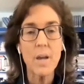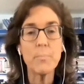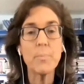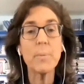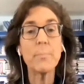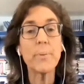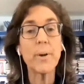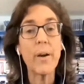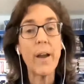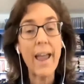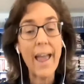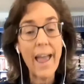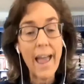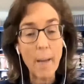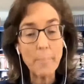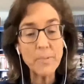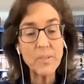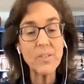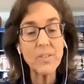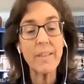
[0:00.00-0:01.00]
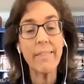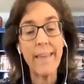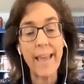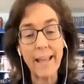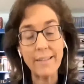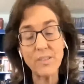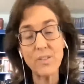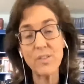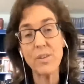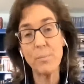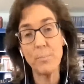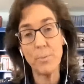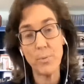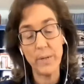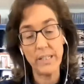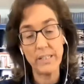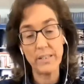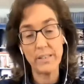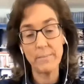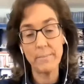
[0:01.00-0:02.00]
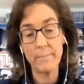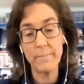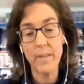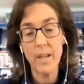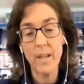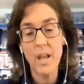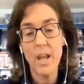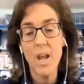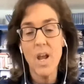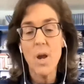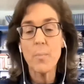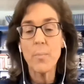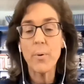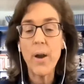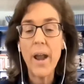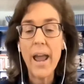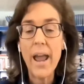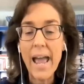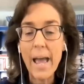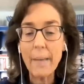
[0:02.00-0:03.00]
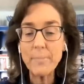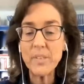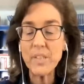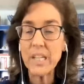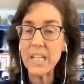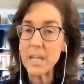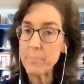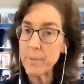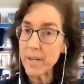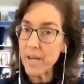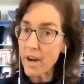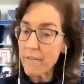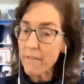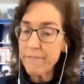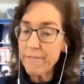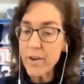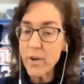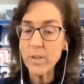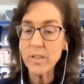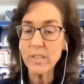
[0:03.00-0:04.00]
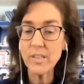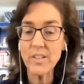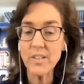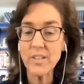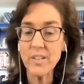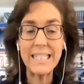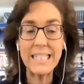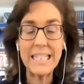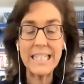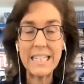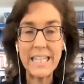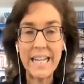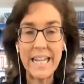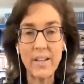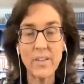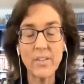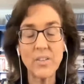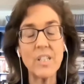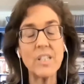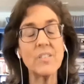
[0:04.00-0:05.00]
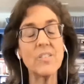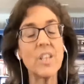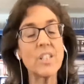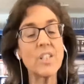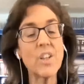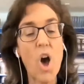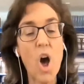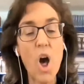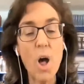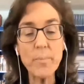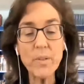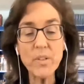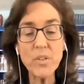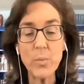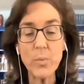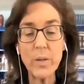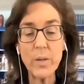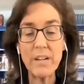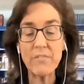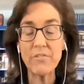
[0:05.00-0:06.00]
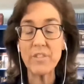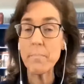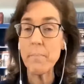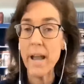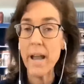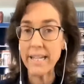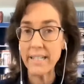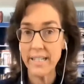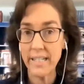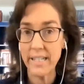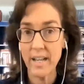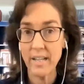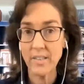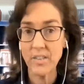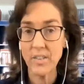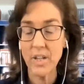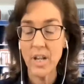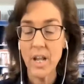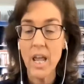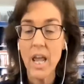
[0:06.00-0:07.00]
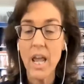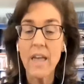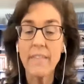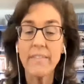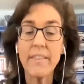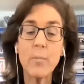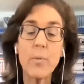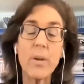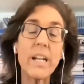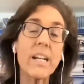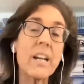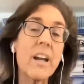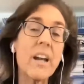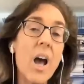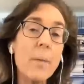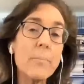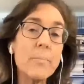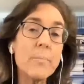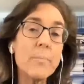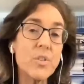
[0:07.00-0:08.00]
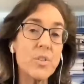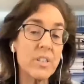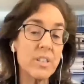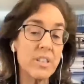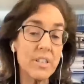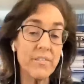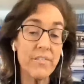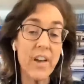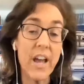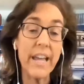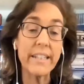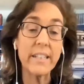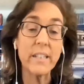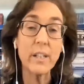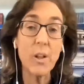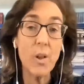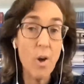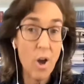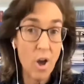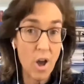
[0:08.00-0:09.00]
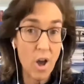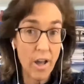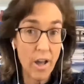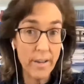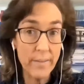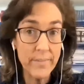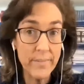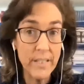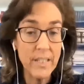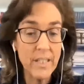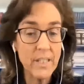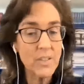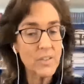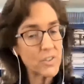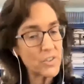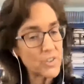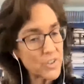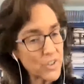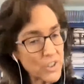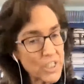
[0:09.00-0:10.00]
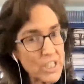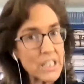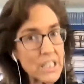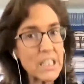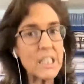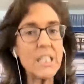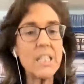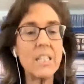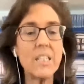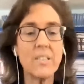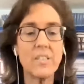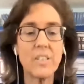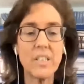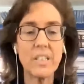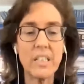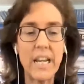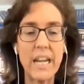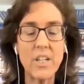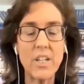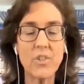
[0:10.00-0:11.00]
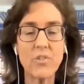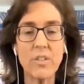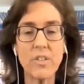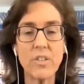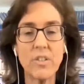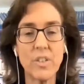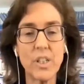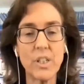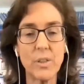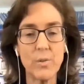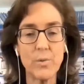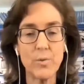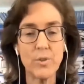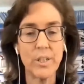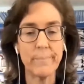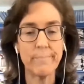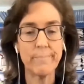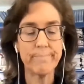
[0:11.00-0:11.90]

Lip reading: But perhaps that's the point. Perhaps keeping our focus on the details is the Talmud's way of reminding us that when it comes to the divine law, certainty is a dangerous illusion.